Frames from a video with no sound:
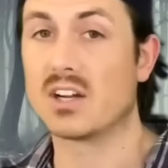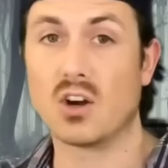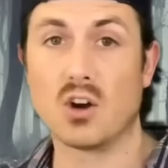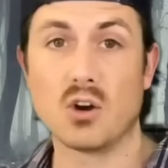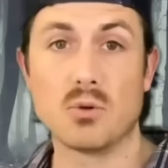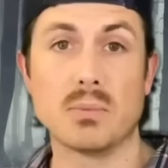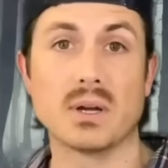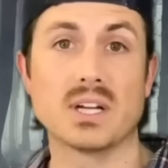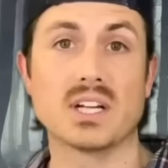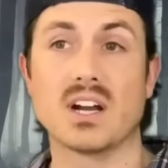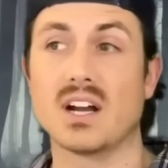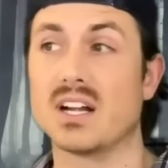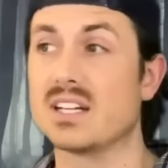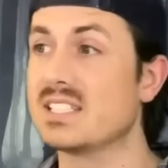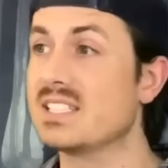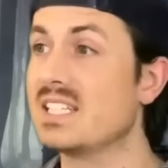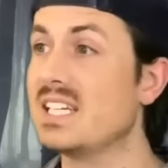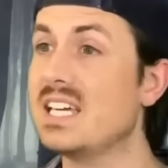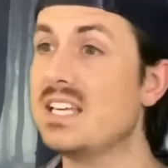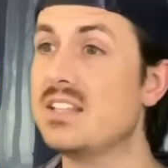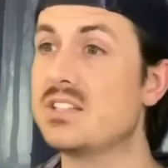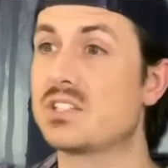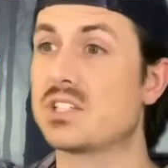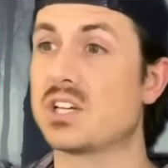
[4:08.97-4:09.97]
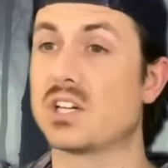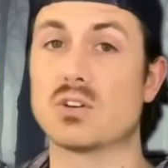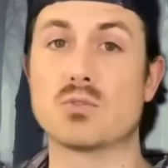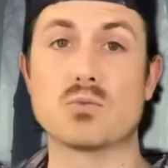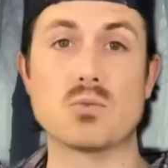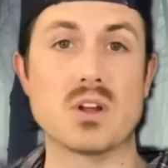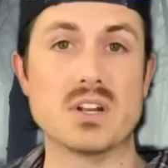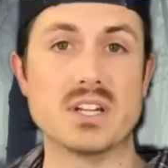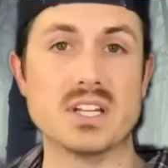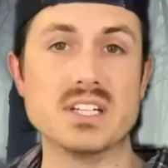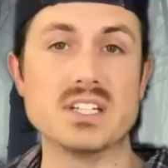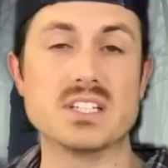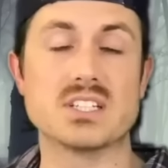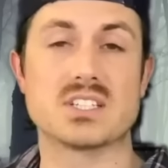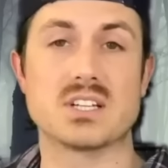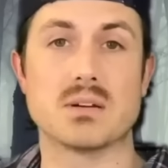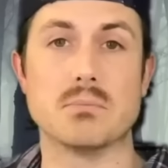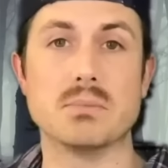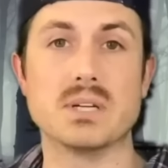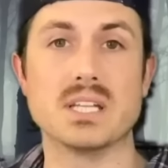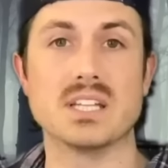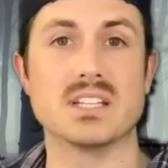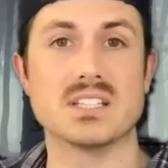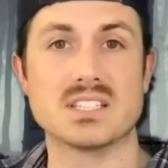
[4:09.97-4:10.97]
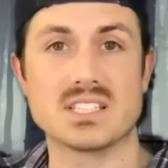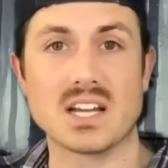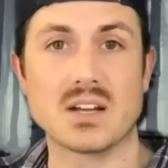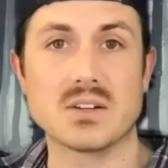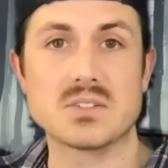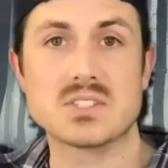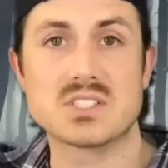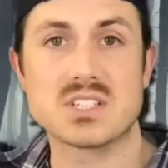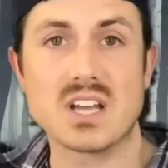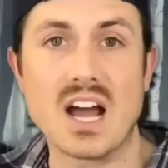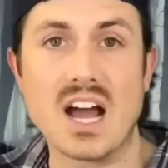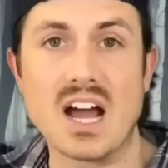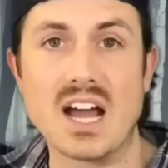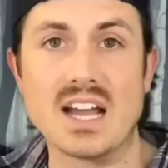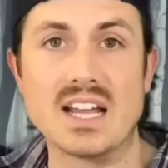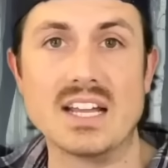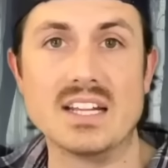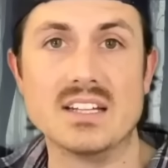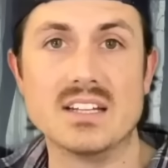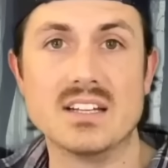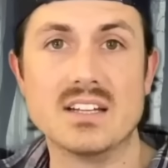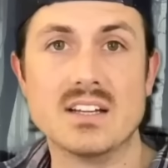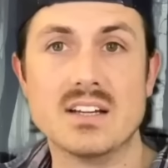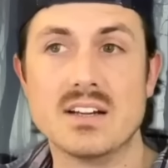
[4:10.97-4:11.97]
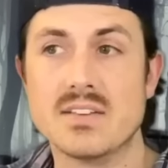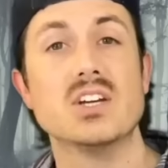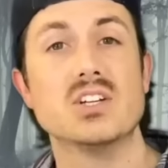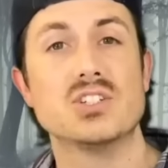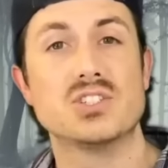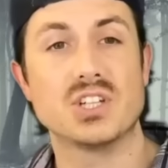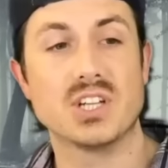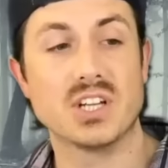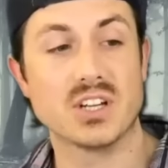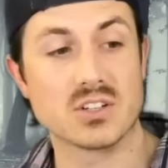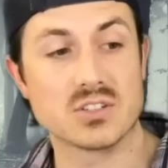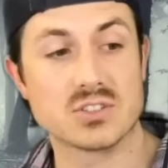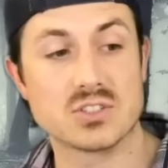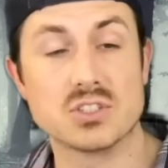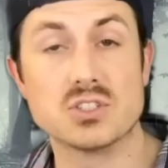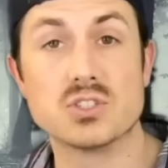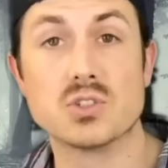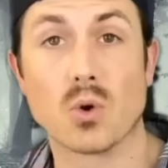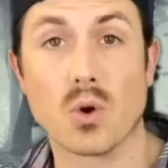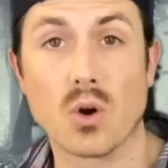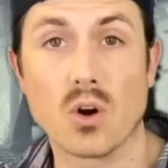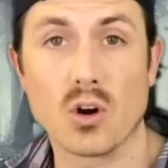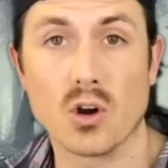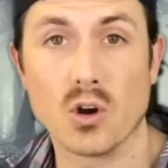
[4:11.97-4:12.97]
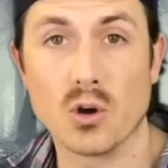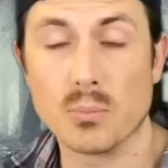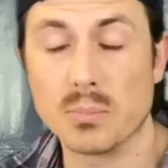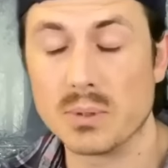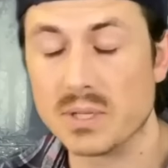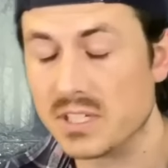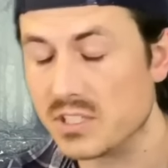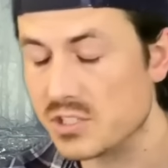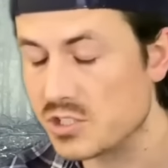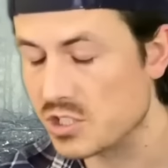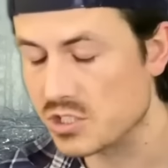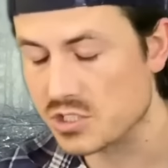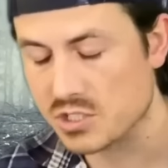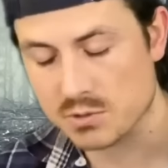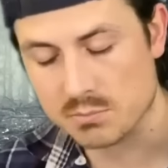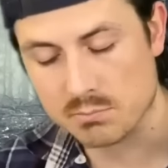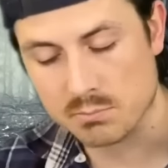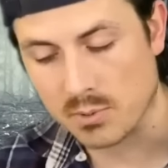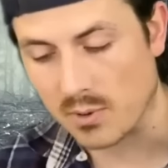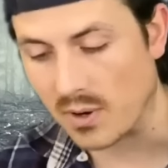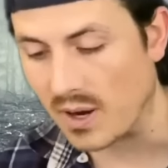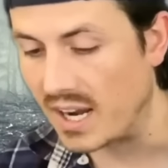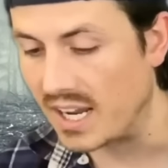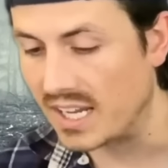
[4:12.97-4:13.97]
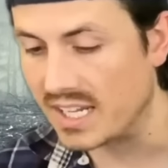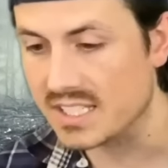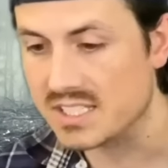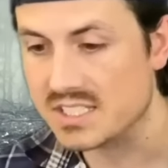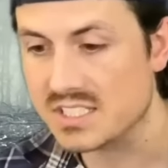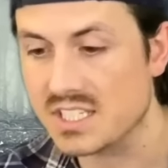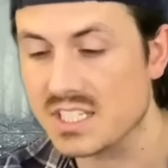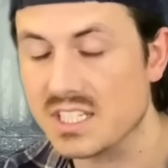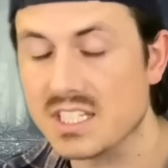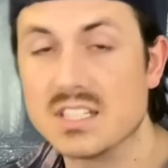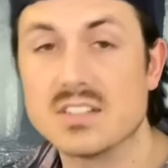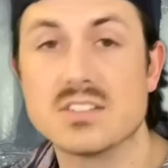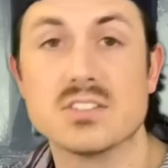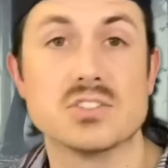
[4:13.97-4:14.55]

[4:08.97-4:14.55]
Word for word: Oh my God, Keith's gonna run into somebody that's outside she hears the door open and she's just praying it's Keith.